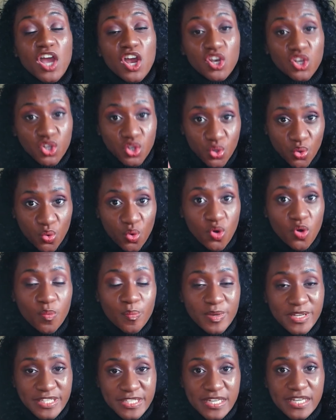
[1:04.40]
your
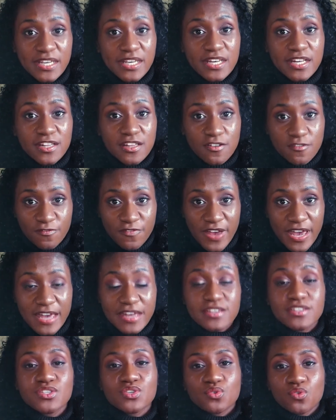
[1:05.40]
particular
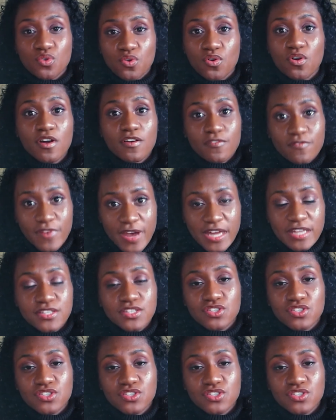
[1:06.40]
vet or a vet